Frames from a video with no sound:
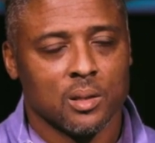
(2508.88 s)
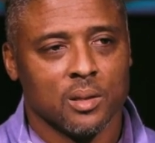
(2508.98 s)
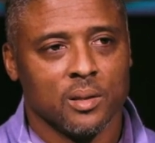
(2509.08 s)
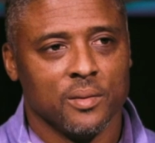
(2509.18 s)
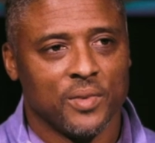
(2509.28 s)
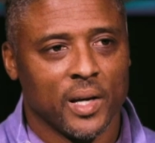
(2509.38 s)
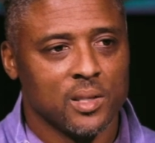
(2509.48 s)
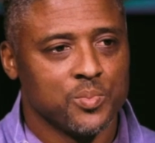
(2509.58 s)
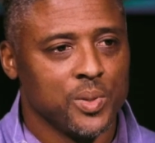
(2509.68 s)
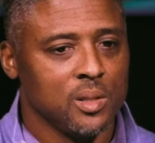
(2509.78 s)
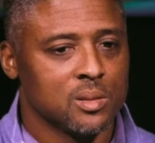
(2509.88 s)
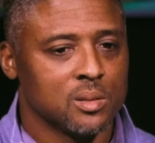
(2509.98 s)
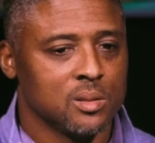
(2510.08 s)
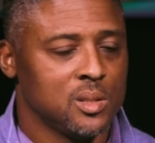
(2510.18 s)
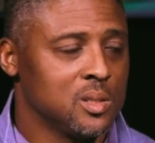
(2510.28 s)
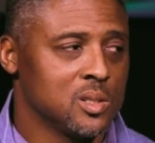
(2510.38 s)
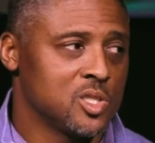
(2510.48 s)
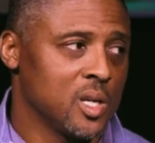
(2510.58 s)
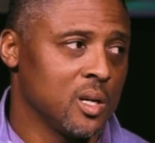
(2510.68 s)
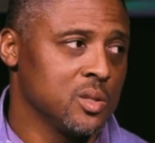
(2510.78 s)
the advice piece, she
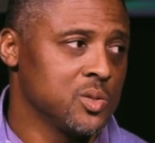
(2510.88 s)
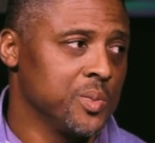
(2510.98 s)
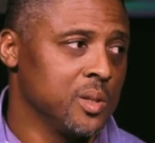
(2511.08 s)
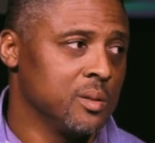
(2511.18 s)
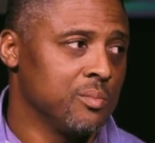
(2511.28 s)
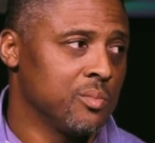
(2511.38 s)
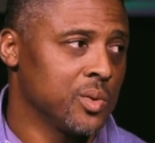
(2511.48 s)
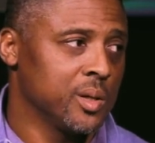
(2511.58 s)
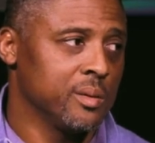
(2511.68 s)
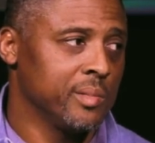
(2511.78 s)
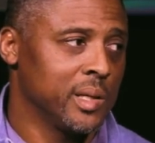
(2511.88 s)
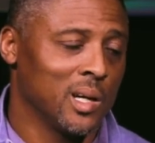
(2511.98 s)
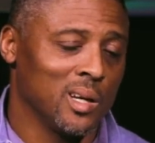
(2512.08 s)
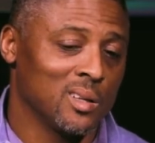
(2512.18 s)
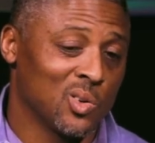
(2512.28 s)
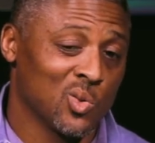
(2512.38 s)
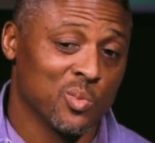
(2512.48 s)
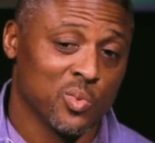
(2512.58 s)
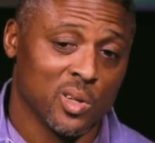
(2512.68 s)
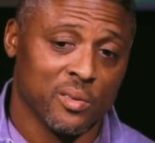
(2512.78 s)
just challenged me, right? And I had to
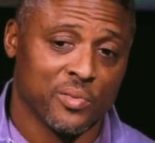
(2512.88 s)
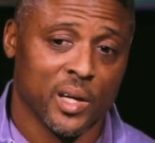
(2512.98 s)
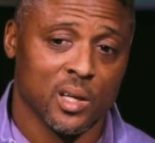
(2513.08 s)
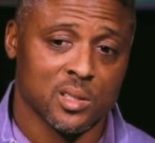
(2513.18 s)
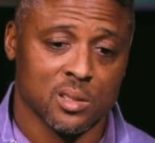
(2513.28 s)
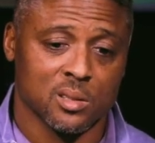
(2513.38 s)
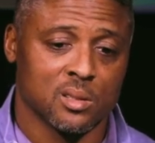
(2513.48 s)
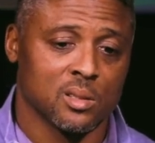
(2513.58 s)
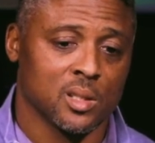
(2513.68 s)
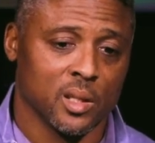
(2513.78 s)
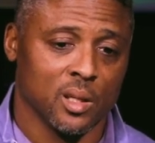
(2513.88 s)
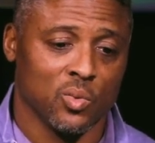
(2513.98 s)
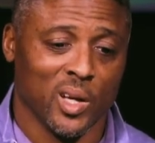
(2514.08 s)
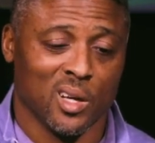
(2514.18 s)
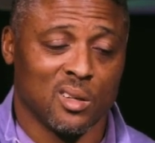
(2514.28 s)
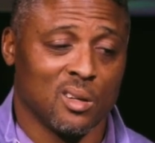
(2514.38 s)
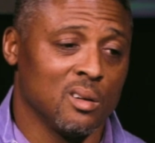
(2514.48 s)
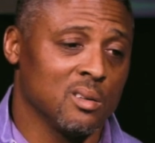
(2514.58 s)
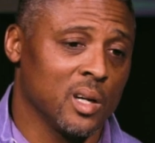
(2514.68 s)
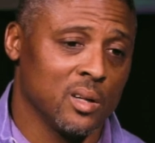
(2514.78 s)
grow up really fast because, again,
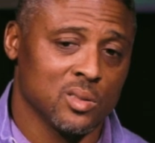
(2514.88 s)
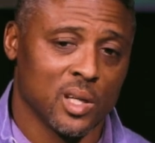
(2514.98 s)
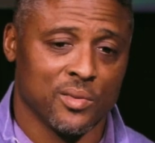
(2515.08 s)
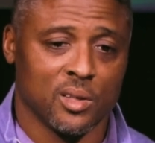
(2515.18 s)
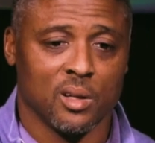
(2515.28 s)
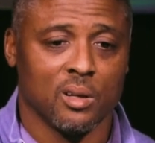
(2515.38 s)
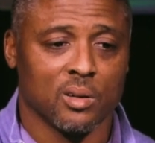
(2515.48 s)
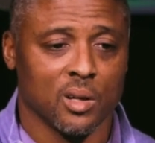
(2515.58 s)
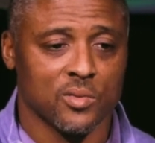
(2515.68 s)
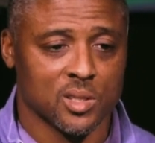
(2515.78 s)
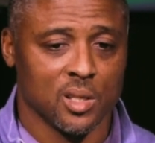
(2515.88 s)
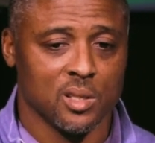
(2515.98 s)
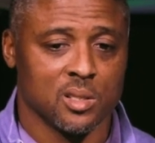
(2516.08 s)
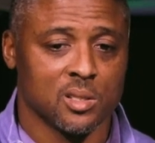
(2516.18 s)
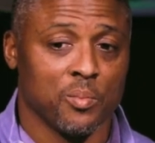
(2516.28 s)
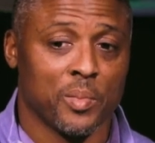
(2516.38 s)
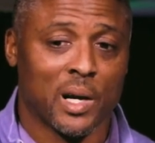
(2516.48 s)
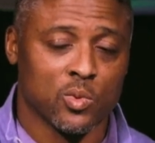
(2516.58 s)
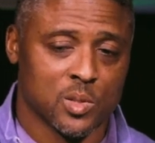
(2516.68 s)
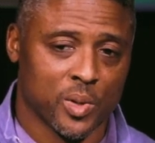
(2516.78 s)
I was having adult conversations, and
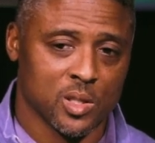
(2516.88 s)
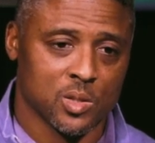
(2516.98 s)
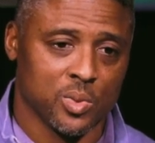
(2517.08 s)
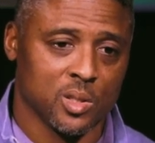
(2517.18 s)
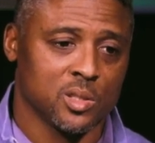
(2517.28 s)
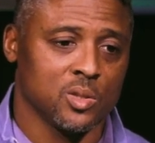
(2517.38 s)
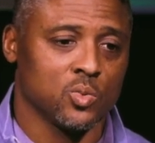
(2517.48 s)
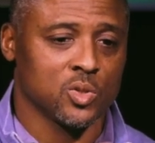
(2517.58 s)
my responsibility